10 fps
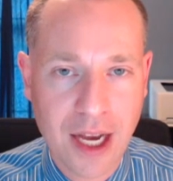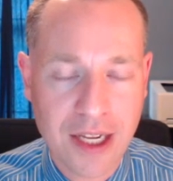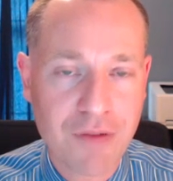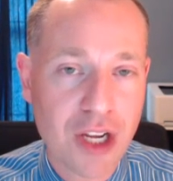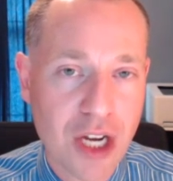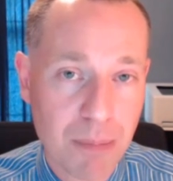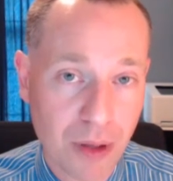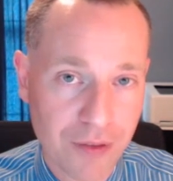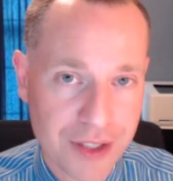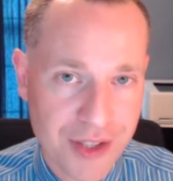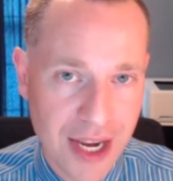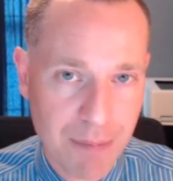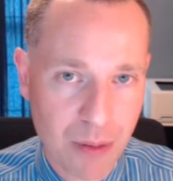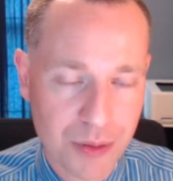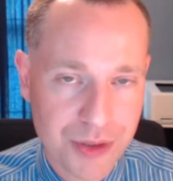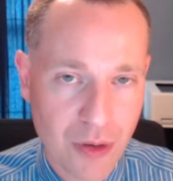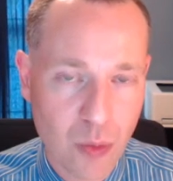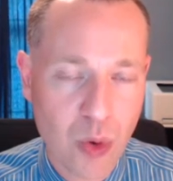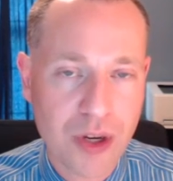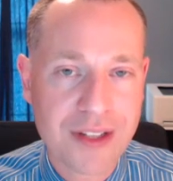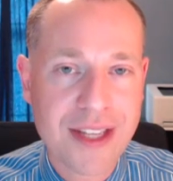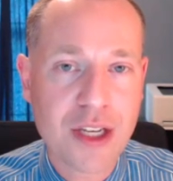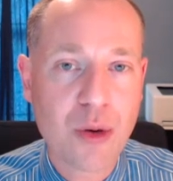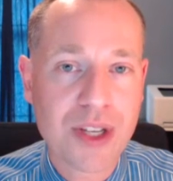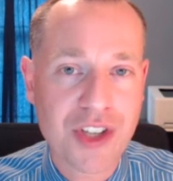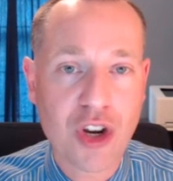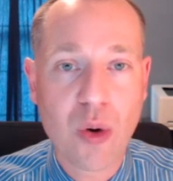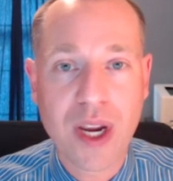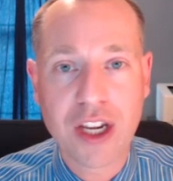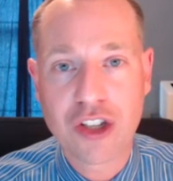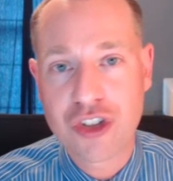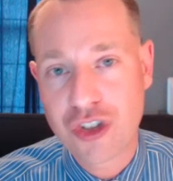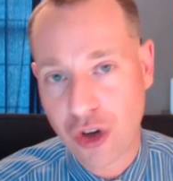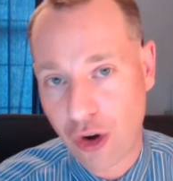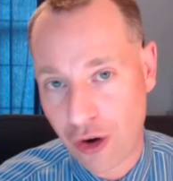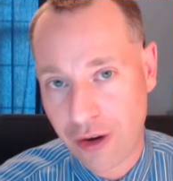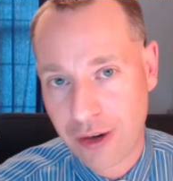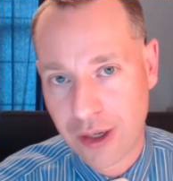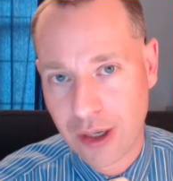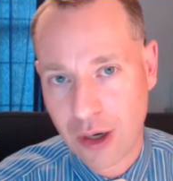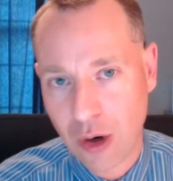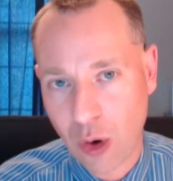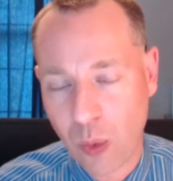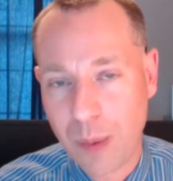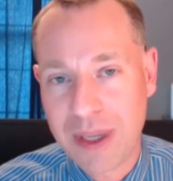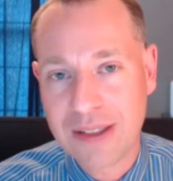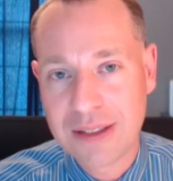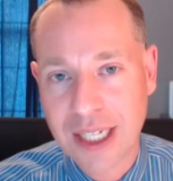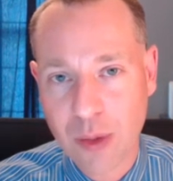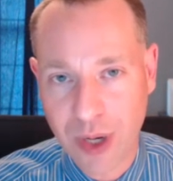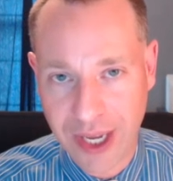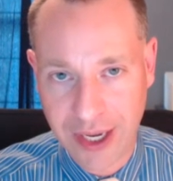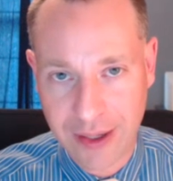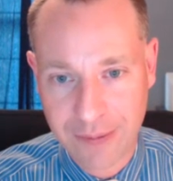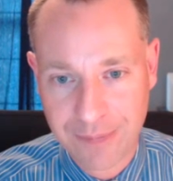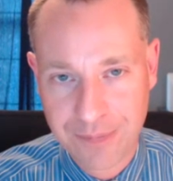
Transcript: I'll give you a couple of examples, will continue as a going concern or would be liquidated.